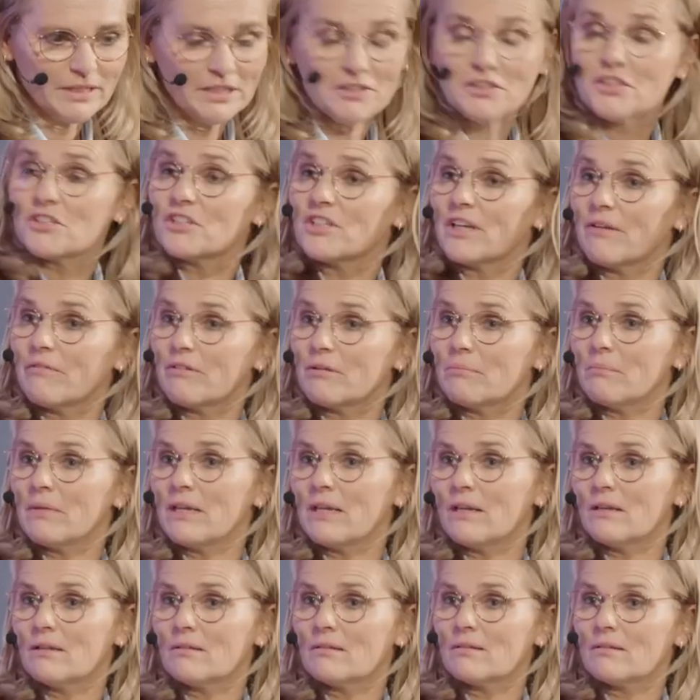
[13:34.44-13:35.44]
in the seventh
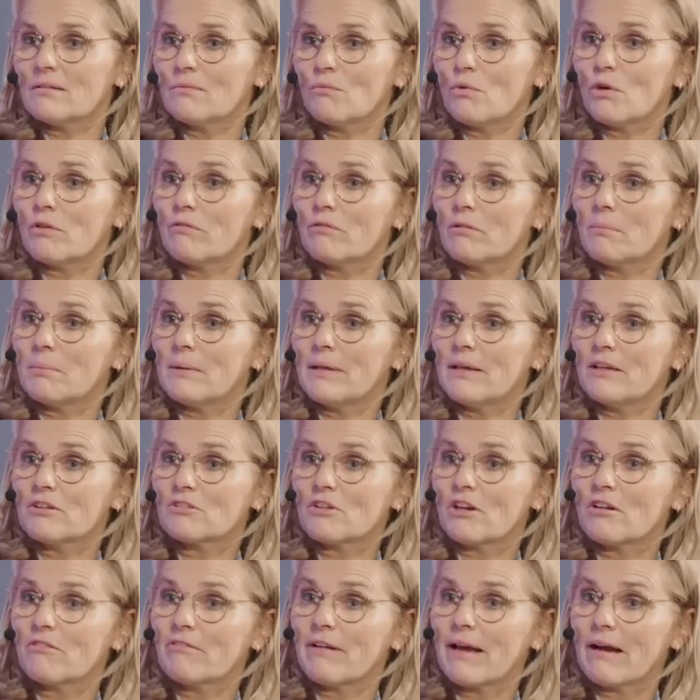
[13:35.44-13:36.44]
minute, one of the
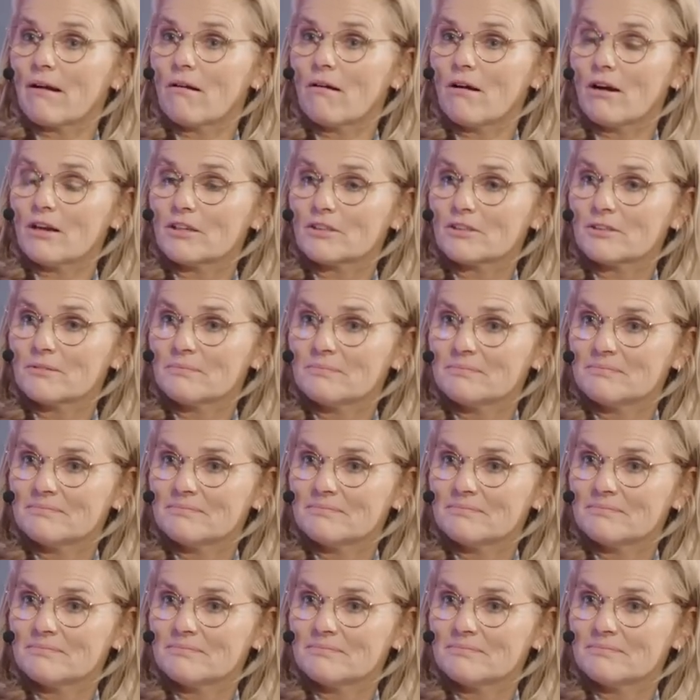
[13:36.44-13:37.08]
players got a red card.